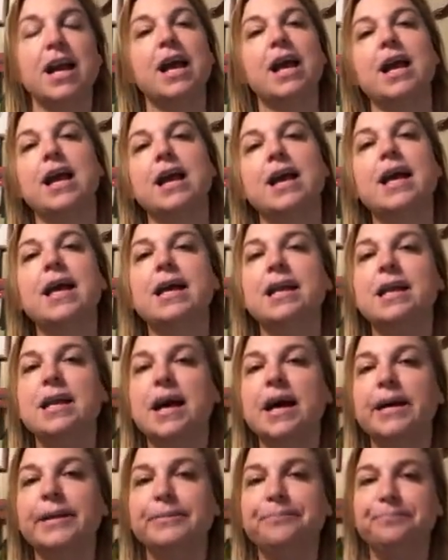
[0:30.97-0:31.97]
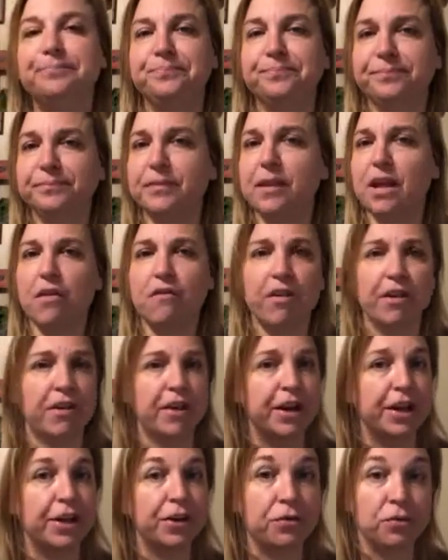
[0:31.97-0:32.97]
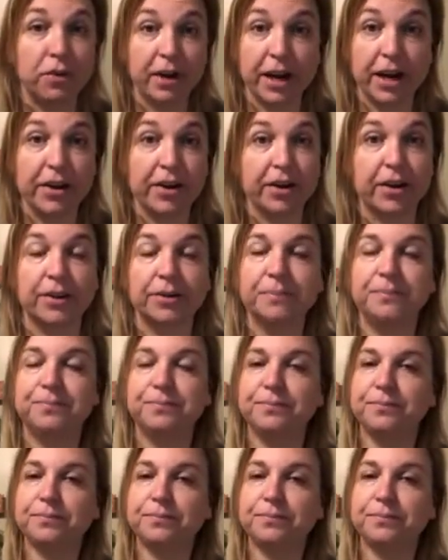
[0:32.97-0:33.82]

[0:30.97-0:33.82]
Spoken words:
and a very good reader.